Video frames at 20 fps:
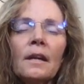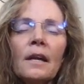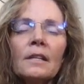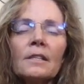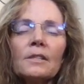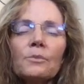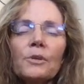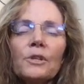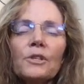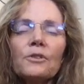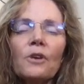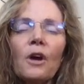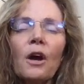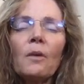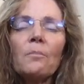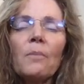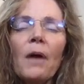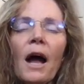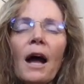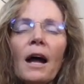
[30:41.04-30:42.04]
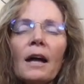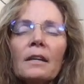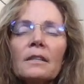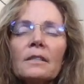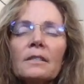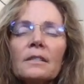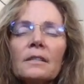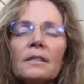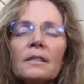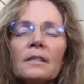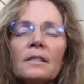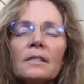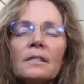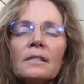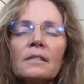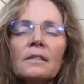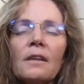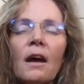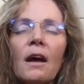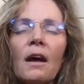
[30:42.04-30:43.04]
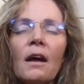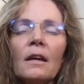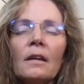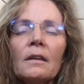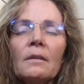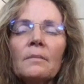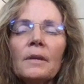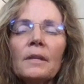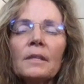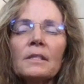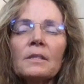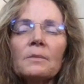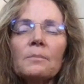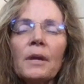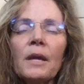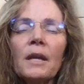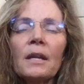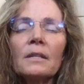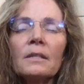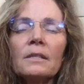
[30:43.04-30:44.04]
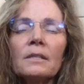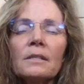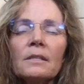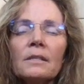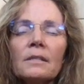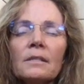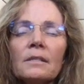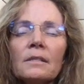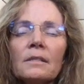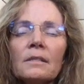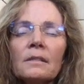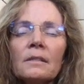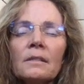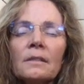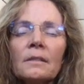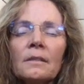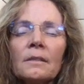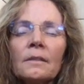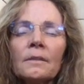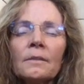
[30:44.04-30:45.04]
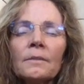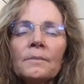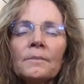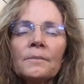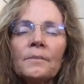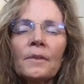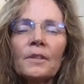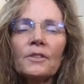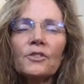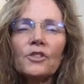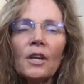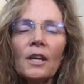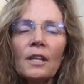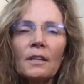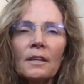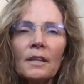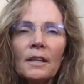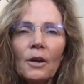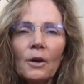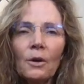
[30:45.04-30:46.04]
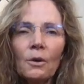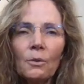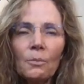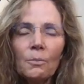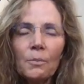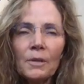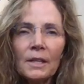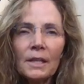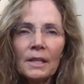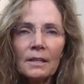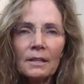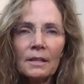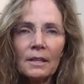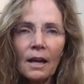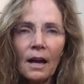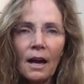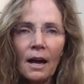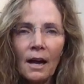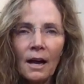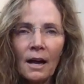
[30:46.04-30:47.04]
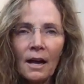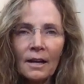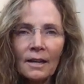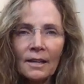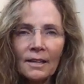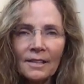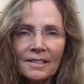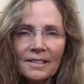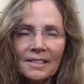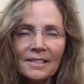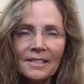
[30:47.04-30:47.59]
as we draw back to this time and space, gently opening the eyes.